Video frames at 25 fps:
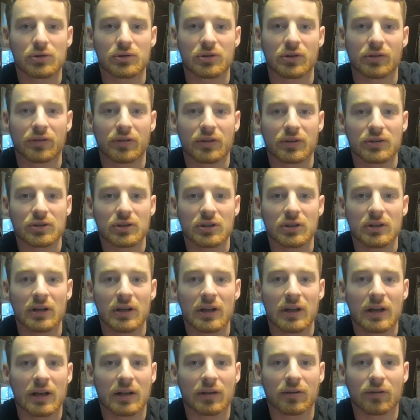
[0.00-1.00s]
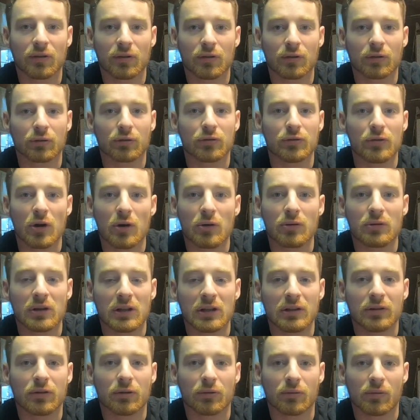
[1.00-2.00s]
decision, and so there's no
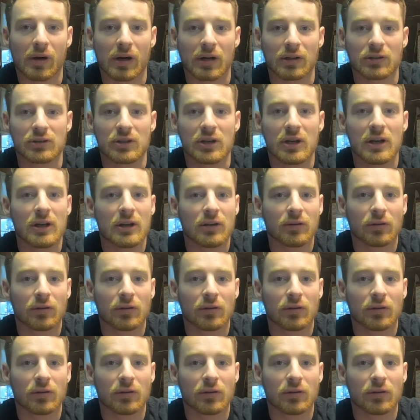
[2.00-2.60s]
need to rush.